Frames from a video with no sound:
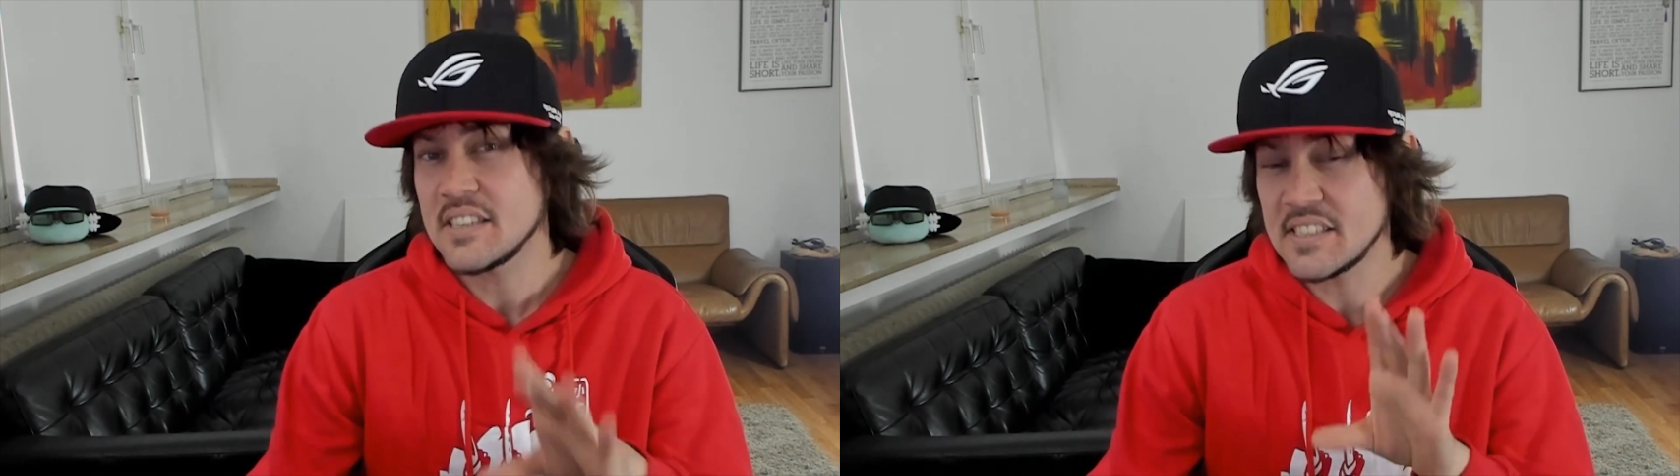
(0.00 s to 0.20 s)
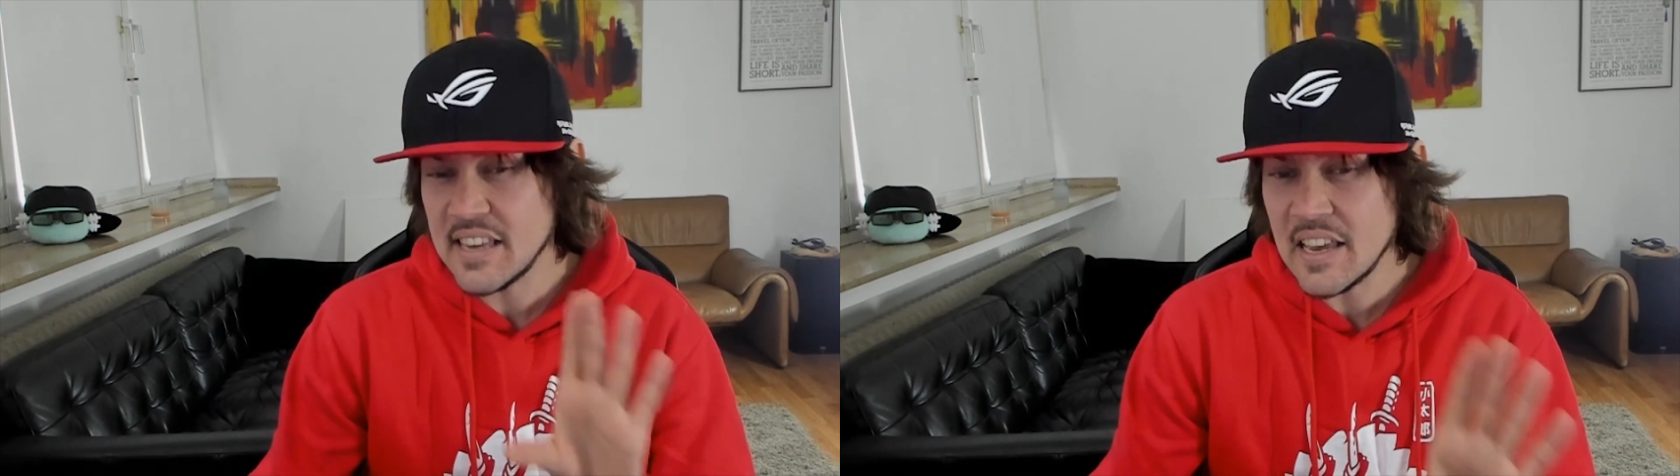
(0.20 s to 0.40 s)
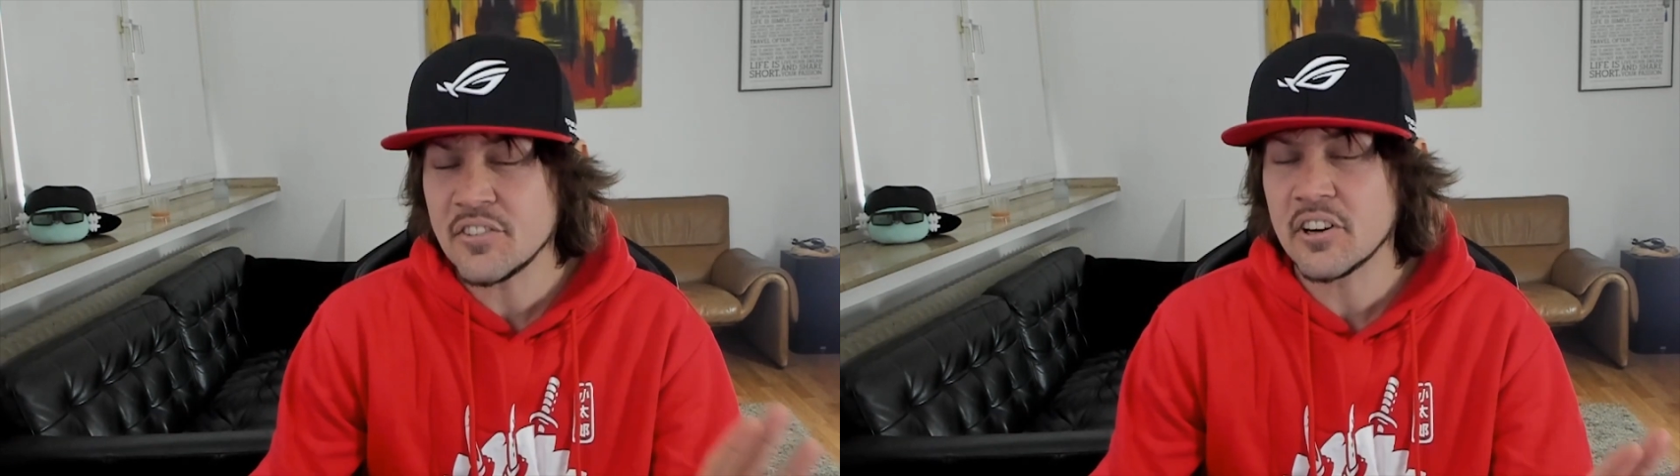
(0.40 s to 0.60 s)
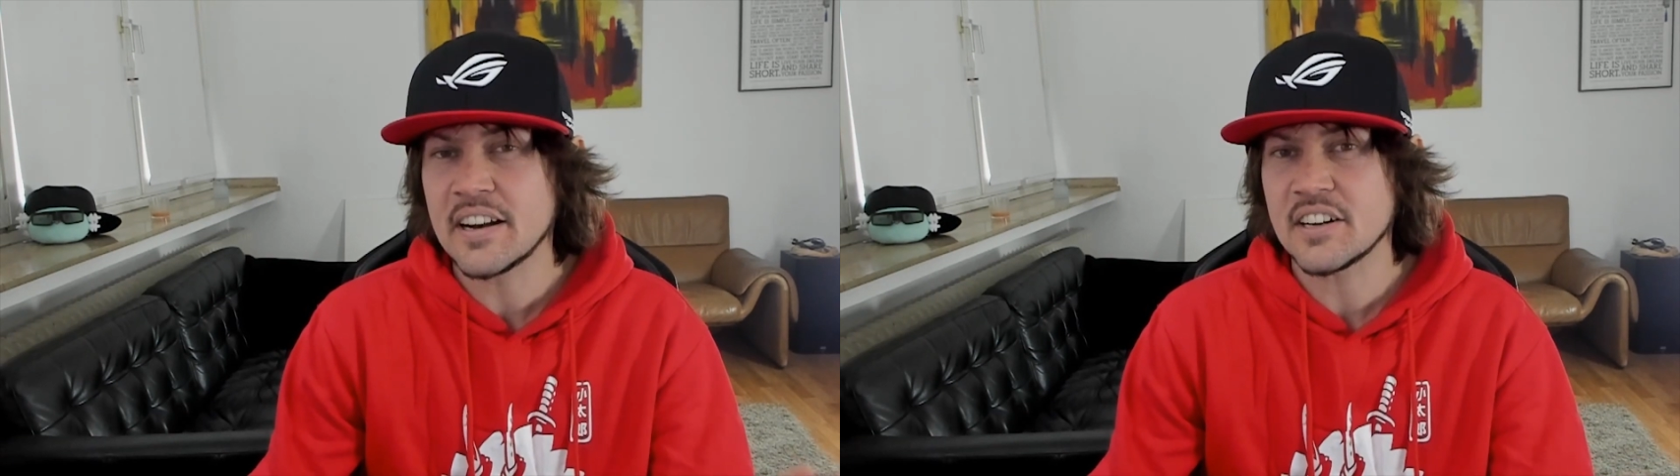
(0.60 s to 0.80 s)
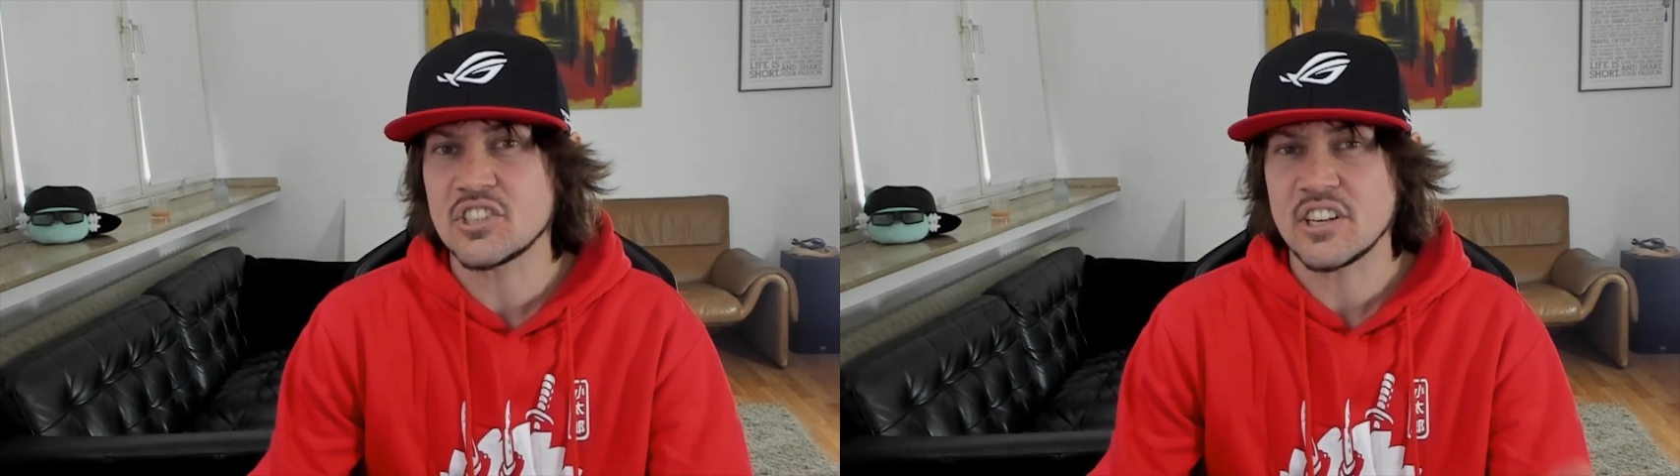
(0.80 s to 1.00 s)
save your
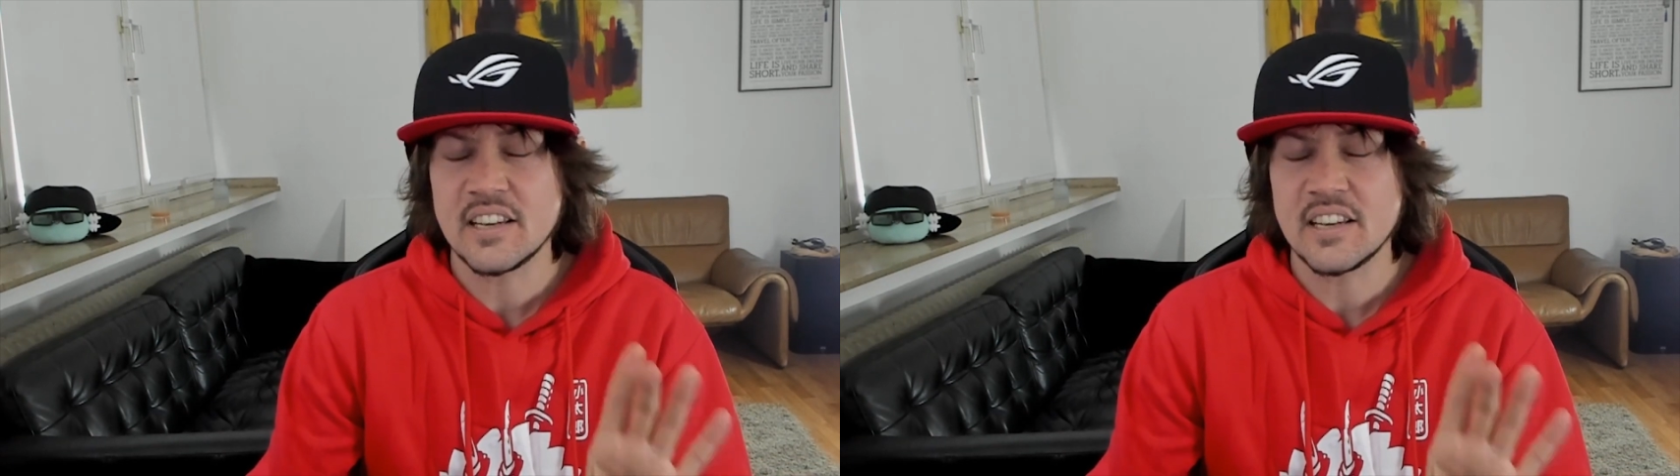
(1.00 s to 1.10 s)
energy,